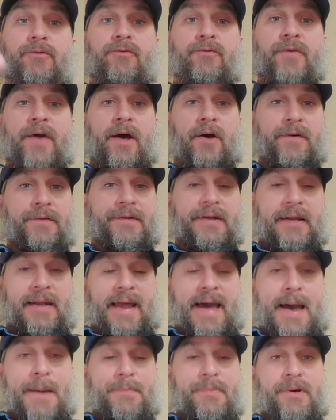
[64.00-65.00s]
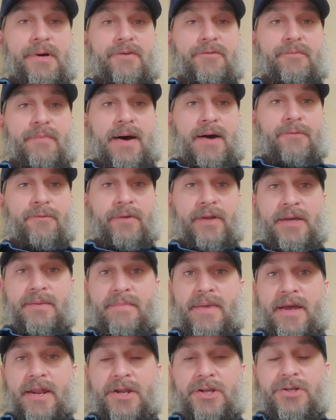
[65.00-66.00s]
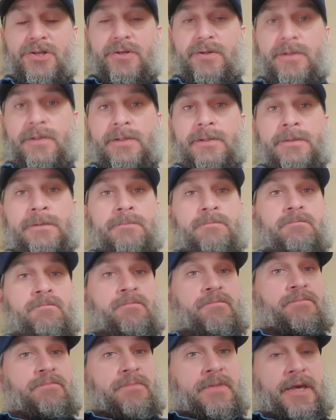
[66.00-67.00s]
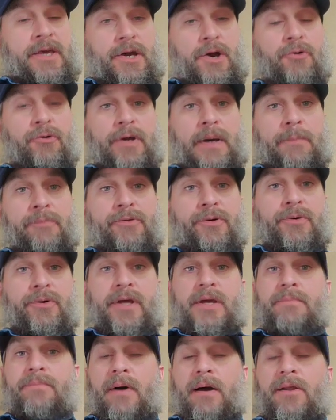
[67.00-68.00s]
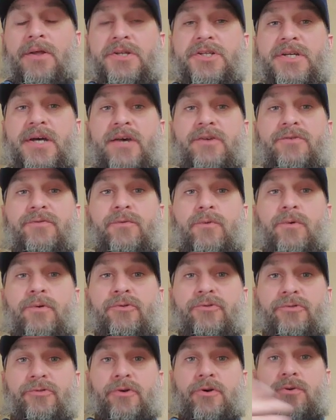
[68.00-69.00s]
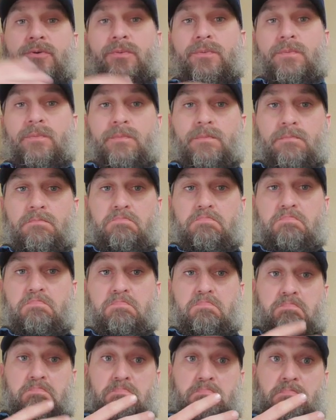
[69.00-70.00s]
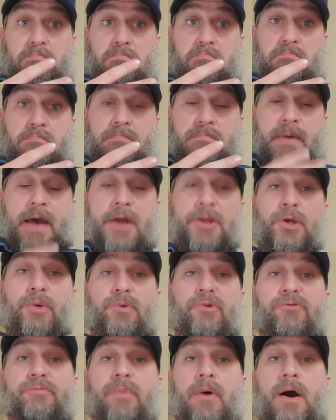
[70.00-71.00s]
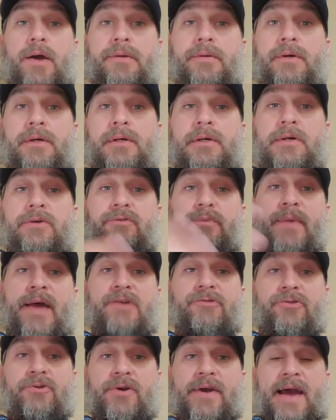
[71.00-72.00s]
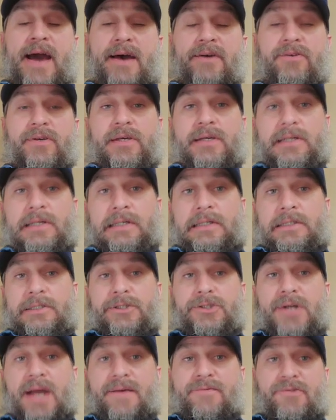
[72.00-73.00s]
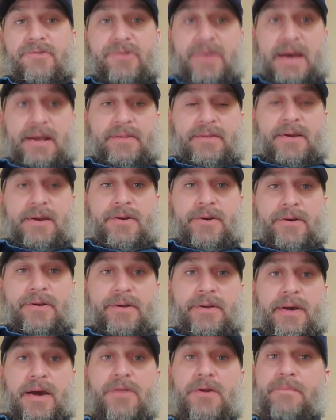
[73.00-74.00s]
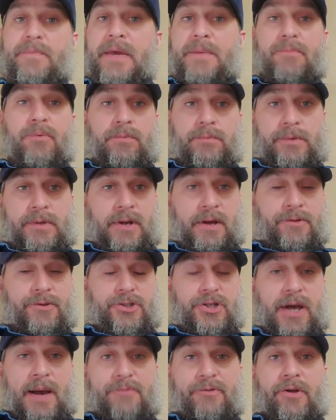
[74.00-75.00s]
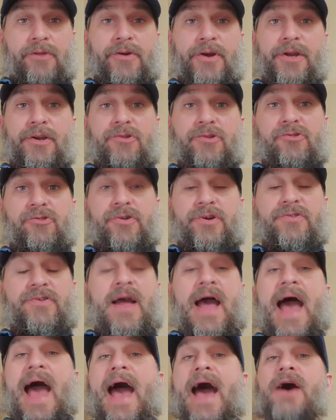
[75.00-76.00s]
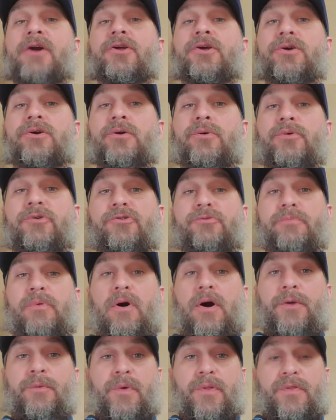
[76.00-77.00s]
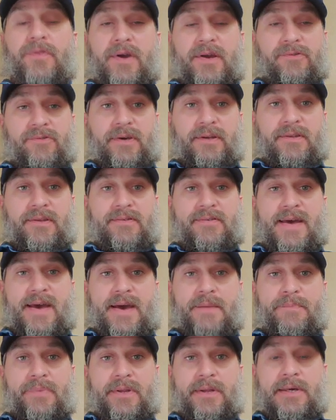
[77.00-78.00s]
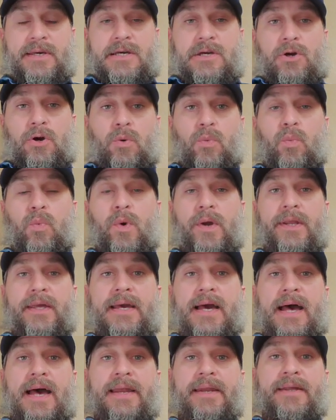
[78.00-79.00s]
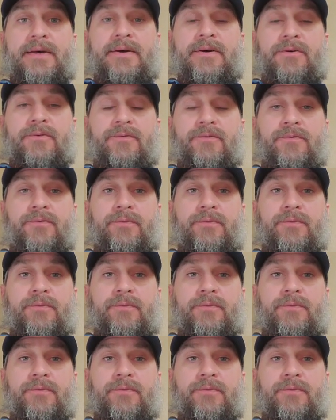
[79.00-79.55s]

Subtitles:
fell in the lap of my fleet manager. He owned up to it and he apologized for it. So, how do you respond? I'm going to ask you guys, drivers out there, and other people in other jobs, other industries, how do you respond when things like this happen? What kind of